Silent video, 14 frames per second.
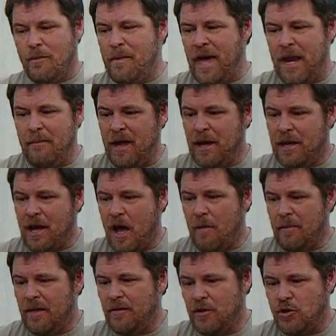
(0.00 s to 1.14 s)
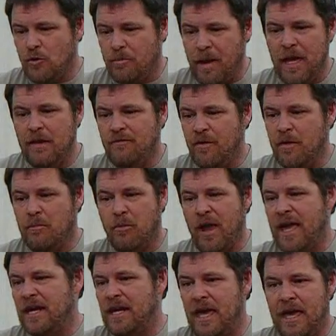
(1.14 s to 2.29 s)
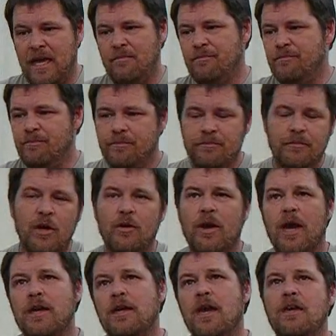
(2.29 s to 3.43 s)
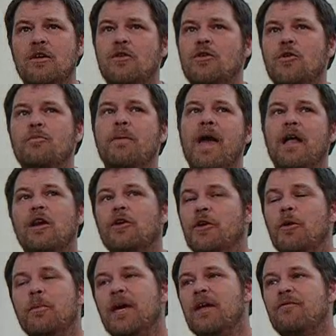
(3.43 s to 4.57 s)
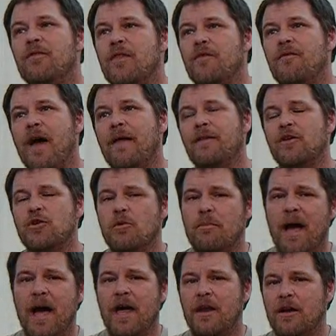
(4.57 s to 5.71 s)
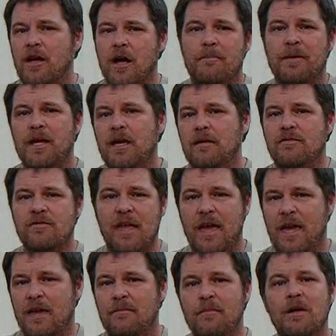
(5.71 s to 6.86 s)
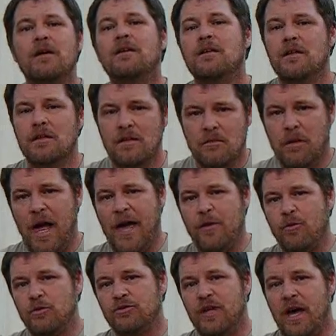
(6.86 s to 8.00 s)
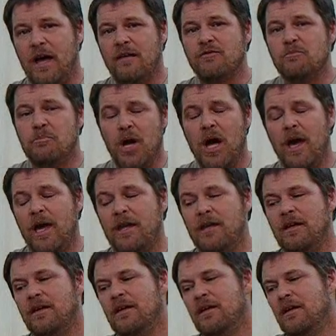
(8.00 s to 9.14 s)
somebody made a comment that you're paying for the brand name. Okay, yeah, you do pay a little bit for the fact that you're buying a company's name, Blind Horse Knives. But